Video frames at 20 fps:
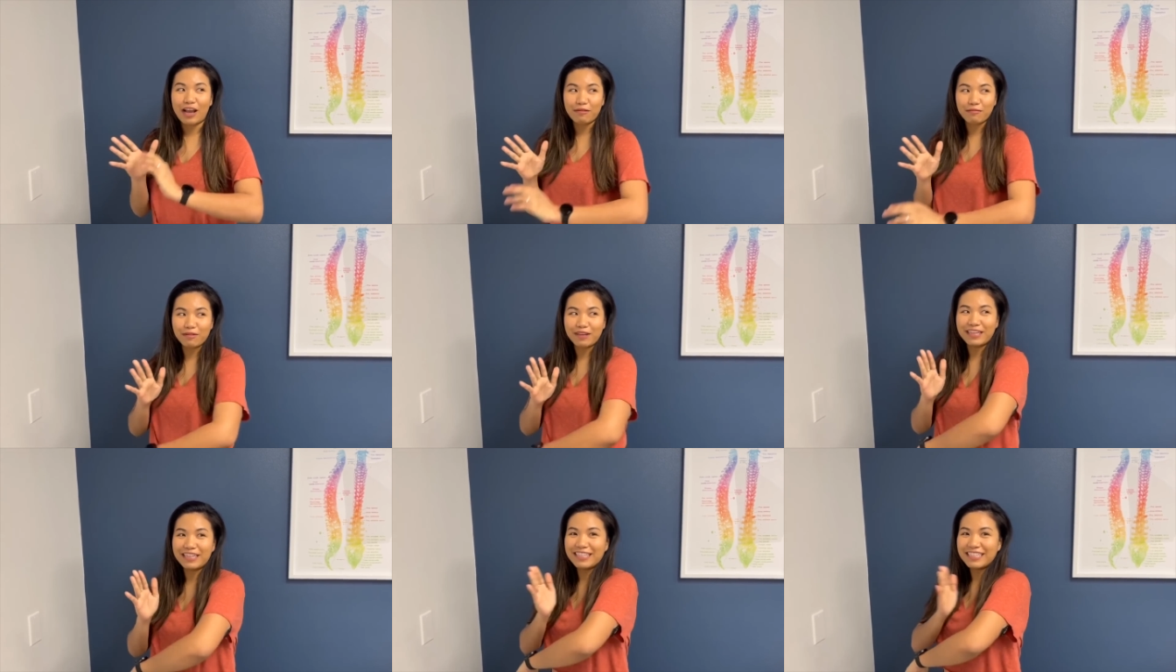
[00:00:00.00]
I'm
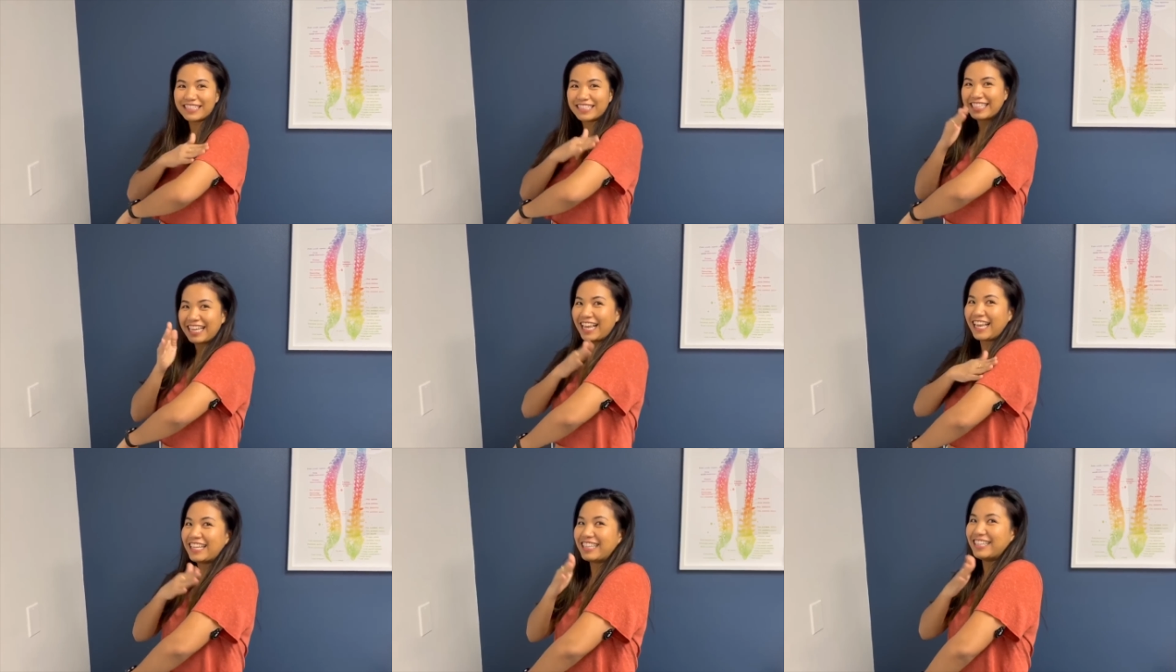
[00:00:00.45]
gonna
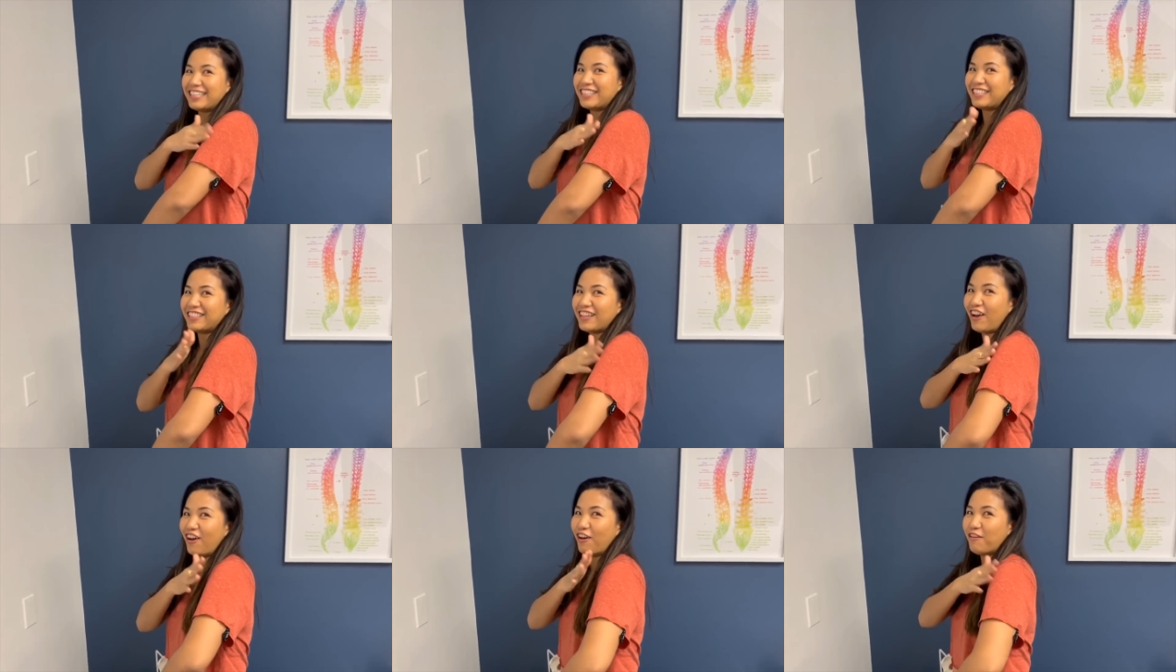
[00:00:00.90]
take this
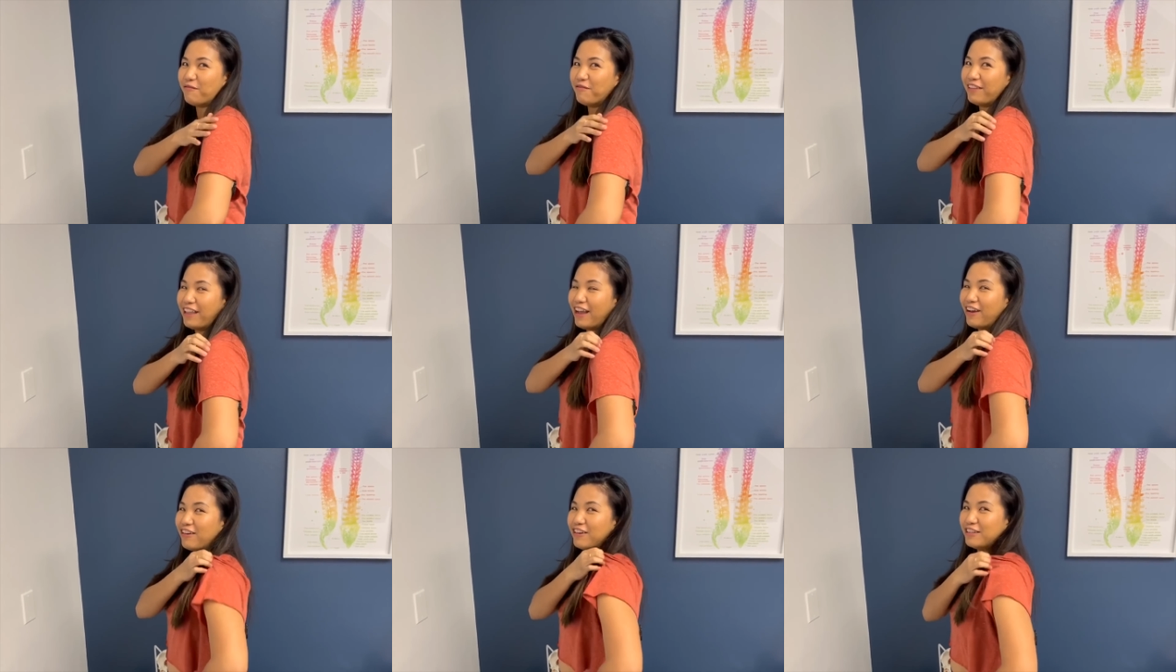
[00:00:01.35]
off
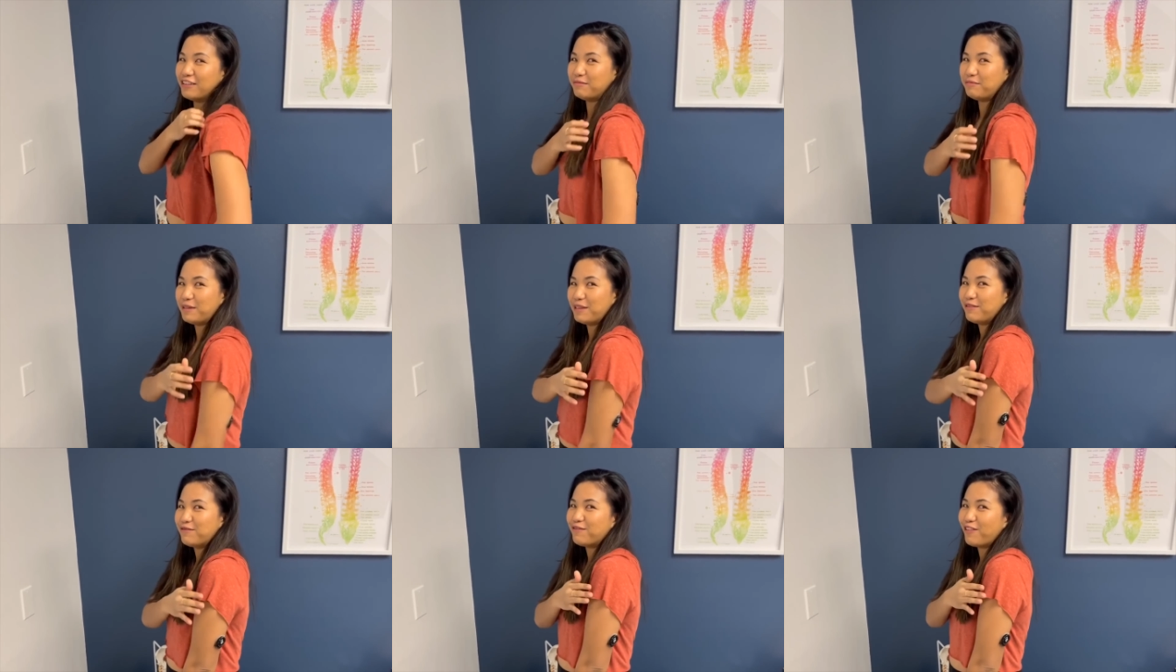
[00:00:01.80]
now. It's
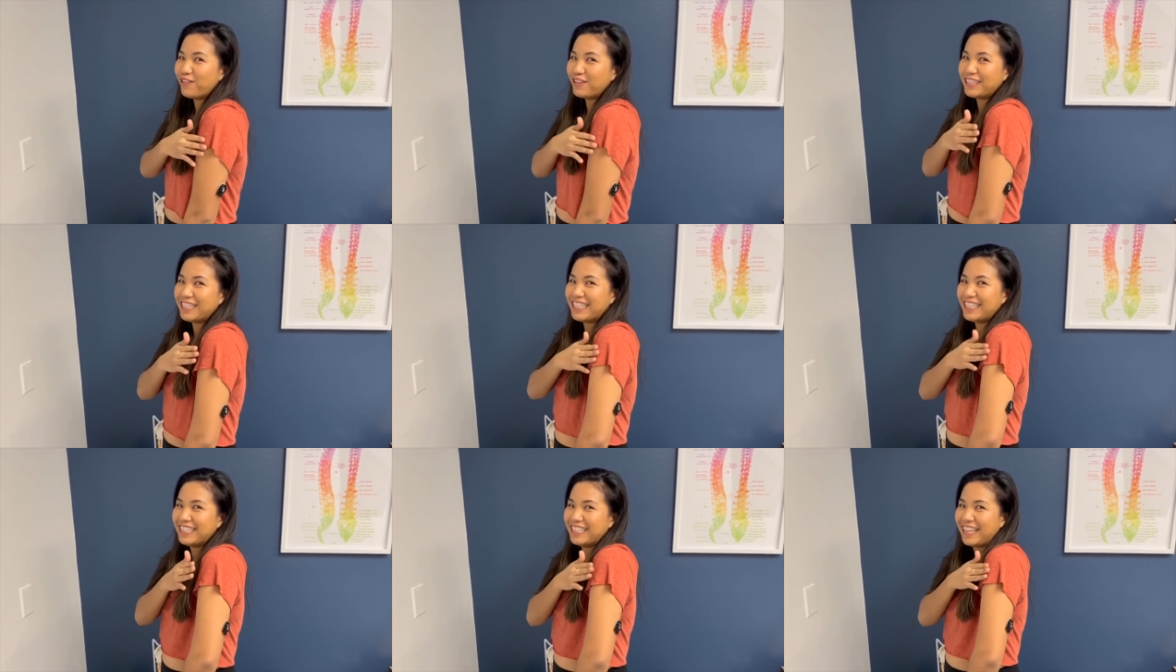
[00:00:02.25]
been
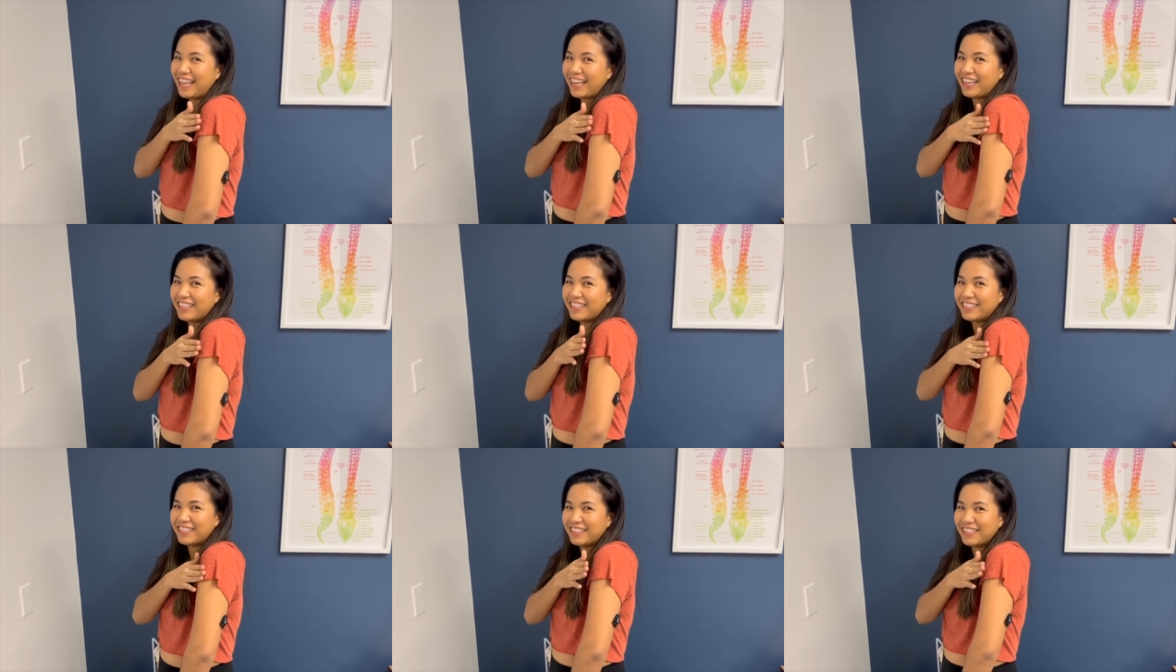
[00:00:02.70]
14 days.
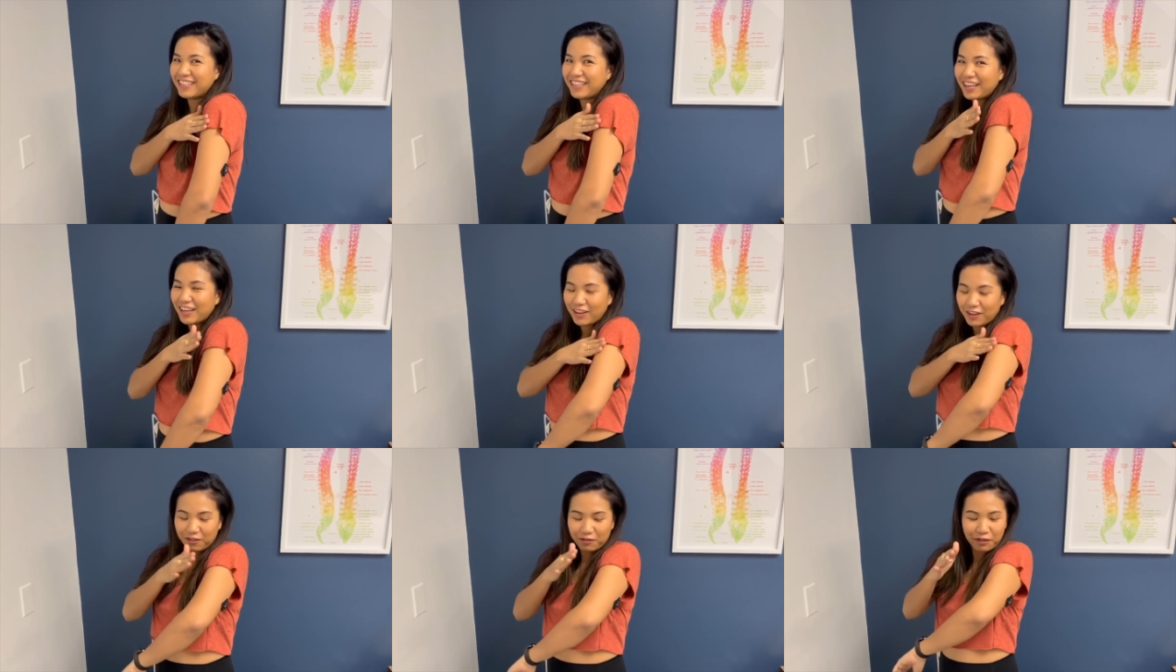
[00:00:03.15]

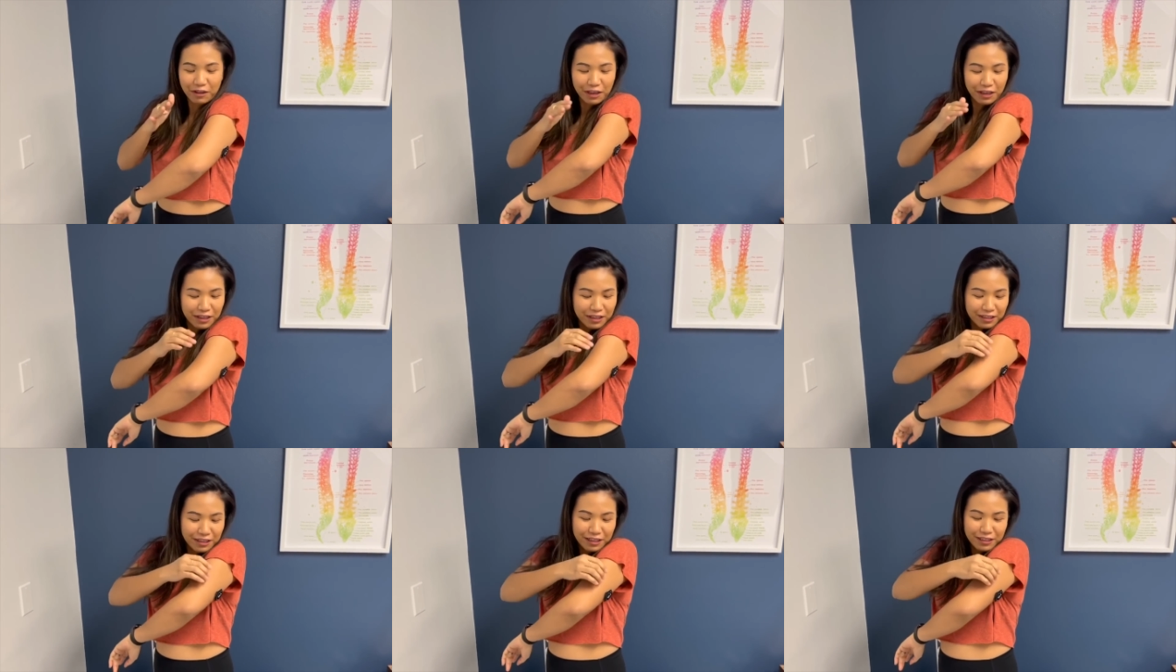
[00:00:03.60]
Okay,
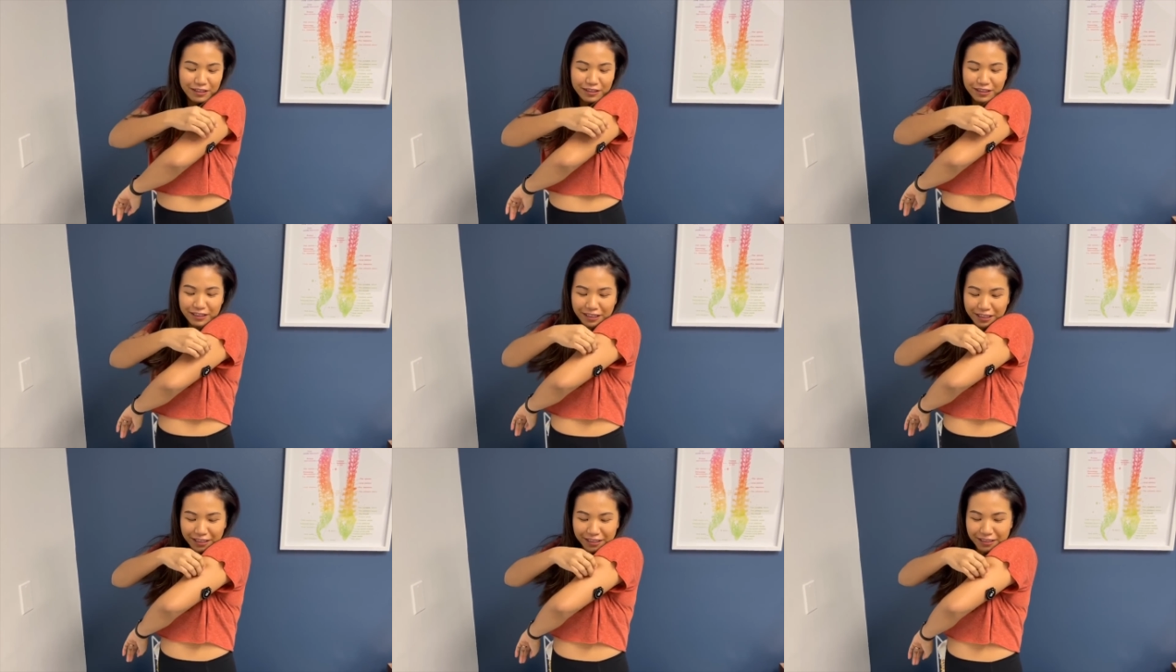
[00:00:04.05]
let's
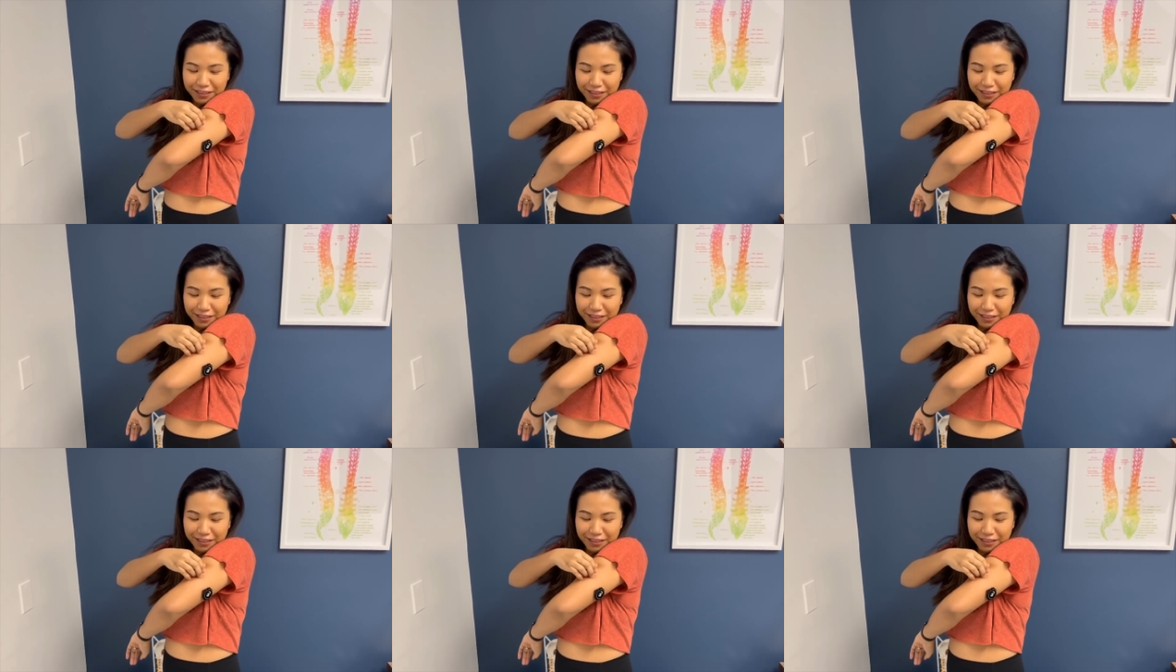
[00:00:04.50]
see.